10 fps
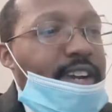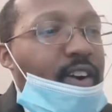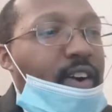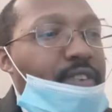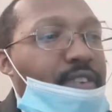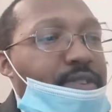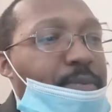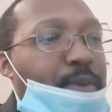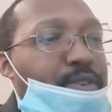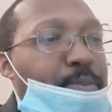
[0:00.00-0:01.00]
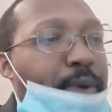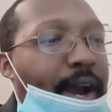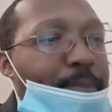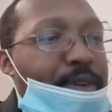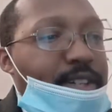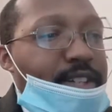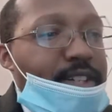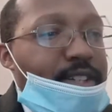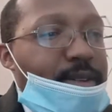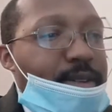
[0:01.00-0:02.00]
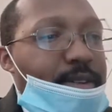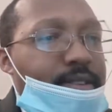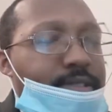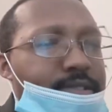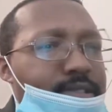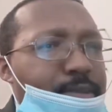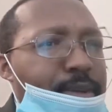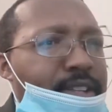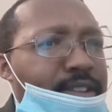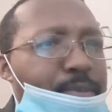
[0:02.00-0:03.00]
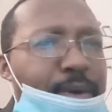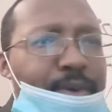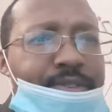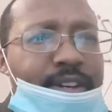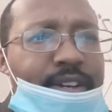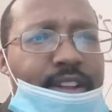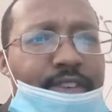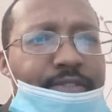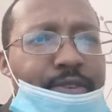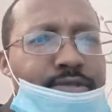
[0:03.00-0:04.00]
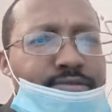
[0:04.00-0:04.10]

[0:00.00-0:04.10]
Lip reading: aren't the most popular. You mean the most unlawful?